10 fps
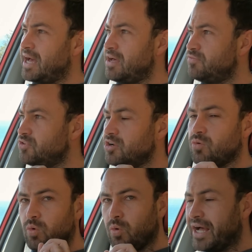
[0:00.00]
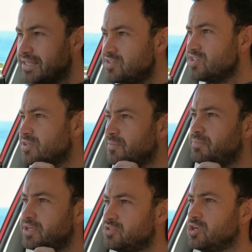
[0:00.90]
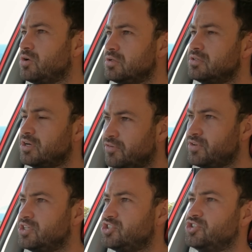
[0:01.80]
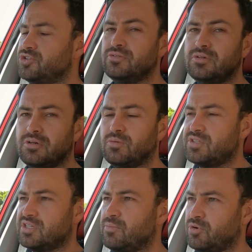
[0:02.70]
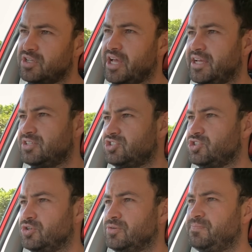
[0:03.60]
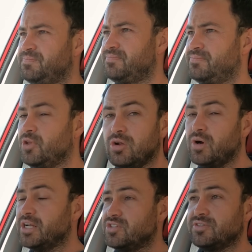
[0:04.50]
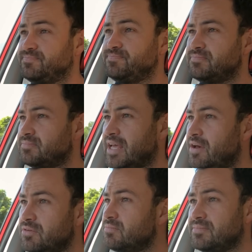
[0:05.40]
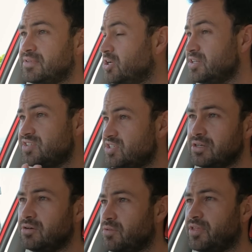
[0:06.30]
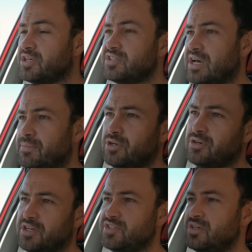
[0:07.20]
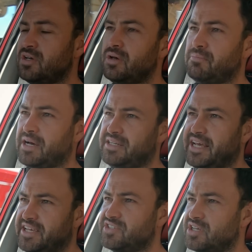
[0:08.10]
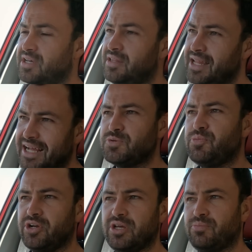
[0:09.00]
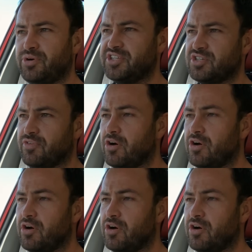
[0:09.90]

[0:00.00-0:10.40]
I have not once been told of an issue with someone H2. Not once. Not a single thing has come across my desk, and that's pretty impressive.